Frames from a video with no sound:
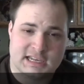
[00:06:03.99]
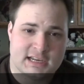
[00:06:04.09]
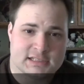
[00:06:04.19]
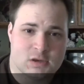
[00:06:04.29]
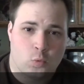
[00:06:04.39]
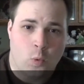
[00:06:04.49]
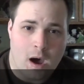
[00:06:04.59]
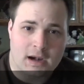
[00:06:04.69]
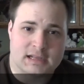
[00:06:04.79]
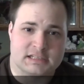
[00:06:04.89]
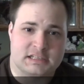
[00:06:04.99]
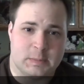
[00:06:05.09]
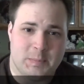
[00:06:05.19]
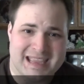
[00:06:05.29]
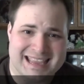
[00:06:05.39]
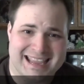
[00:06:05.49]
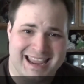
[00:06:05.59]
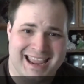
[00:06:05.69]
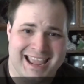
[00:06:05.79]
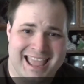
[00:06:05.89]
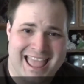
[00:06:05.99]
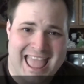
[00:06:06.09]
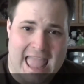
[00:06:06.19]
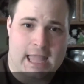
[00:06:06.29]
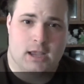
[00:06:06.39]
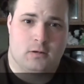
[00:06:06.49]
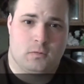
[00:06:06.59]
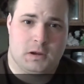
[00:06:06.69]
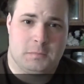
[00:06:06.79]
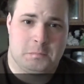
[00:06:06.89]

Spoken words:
He doesn't want us to be angry